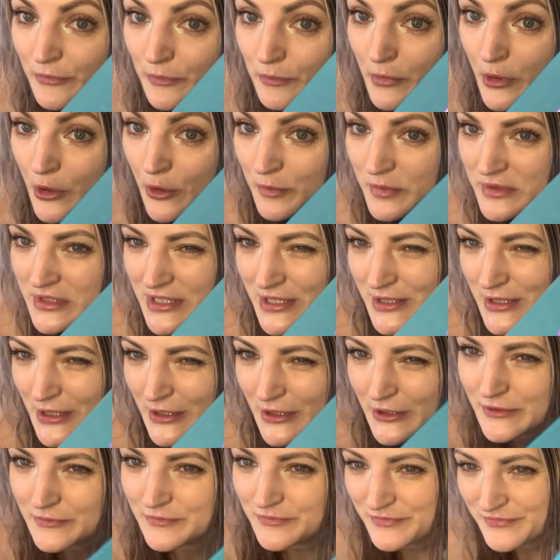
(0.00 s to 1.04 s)
poop to
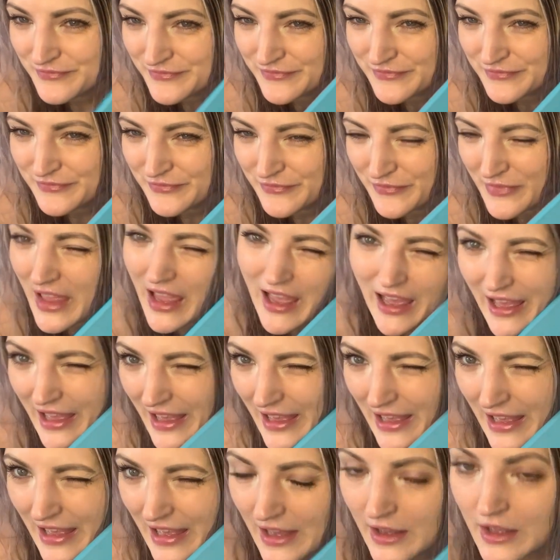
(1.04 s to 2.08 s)
do,
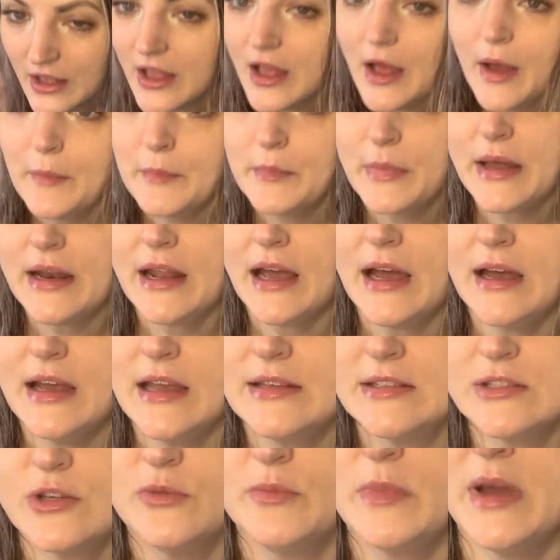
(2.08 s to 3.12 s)
but and don't